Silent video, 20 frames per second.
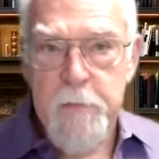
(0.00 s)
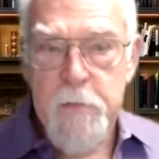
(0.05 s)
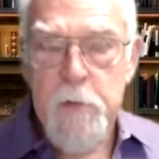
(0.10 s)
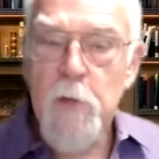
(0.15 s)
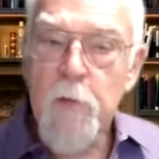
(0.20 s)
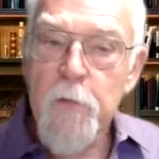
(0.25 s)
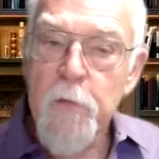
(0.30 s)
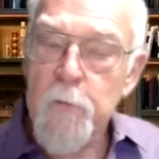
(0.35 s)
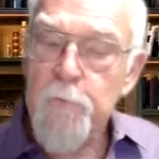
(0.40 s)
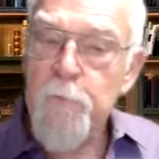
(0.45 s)

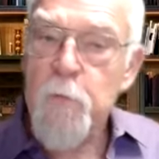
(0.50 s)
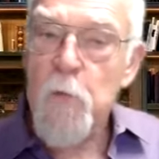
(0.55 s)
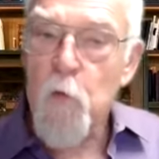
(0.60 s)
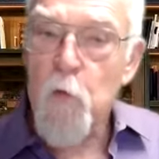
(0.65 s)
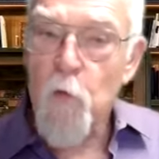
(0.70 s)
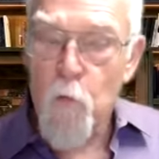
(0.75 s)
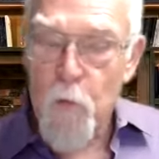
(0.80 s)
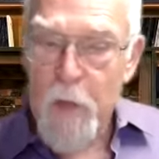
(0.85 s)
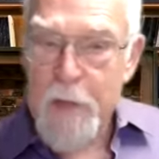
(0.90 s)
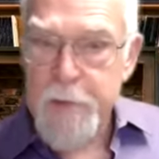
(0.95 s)
So the
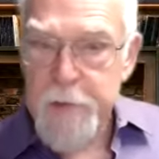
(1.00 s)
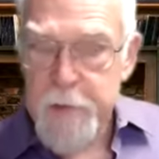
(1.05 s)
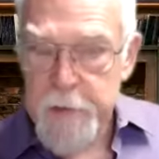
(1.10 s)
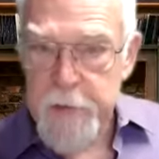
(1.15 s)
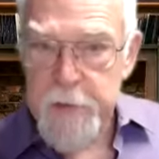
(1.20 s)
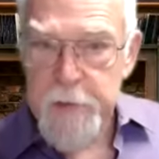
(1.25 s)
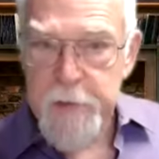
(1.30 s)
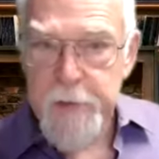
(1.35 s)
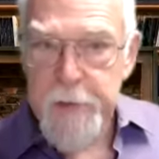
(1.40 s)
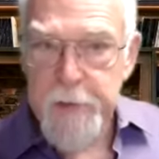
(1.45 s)
rest of
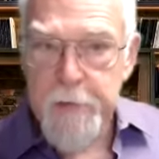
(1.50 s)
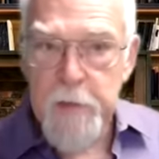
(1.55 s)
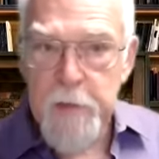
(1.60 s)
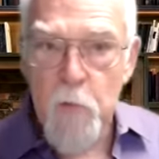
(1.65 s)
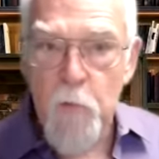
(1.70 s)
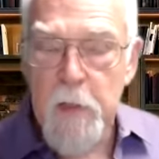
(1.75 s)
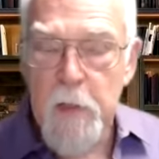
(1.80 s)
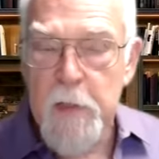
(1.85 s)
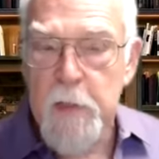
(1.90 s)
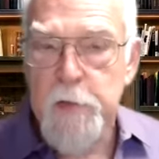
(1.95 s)
this year,
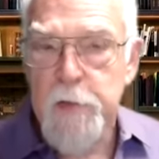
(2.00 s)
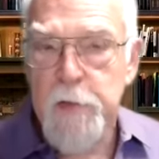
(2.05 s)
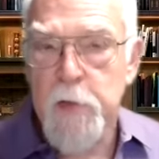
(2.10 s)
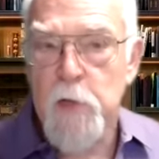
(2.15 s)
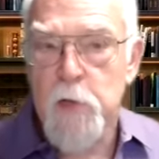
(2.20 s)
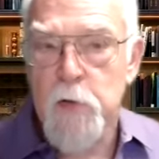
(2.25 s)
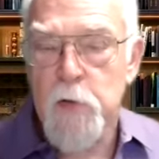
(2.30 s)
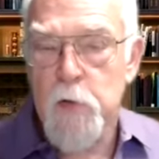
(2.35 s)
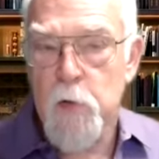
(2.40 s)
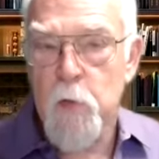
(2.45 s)
I want to
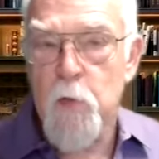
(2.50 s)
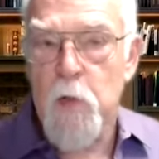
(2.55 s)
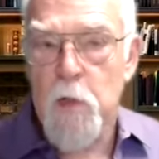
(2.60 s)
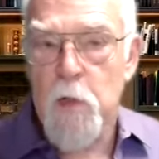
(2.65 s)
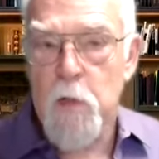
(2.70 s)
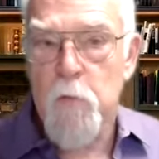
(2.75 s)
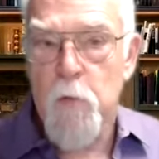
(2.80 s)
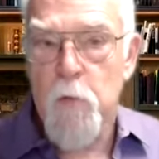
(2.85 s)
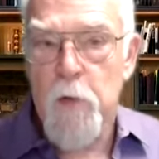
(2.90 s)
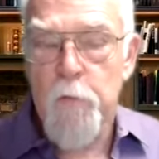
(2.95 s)
start to
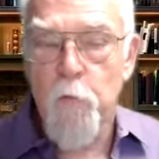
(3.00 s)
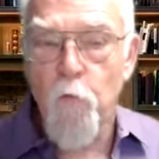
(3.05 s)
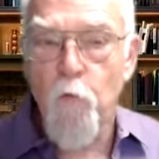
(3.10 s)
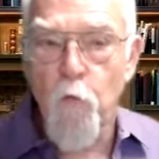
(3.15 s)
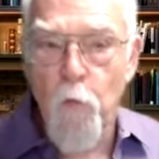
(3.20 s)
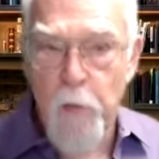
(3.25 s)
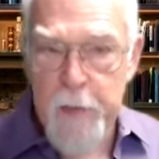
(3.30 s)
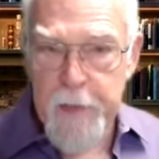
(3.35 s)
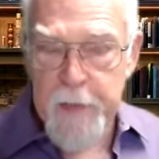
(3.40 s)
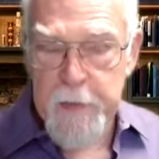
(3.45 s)
work with
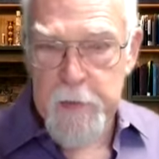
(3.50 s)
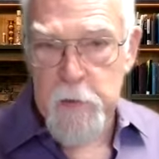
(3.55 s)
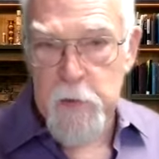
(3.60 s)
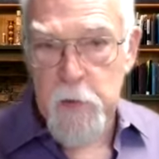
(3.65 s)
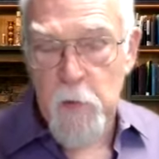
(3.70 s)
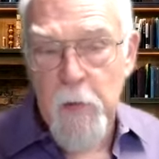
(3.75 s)
range.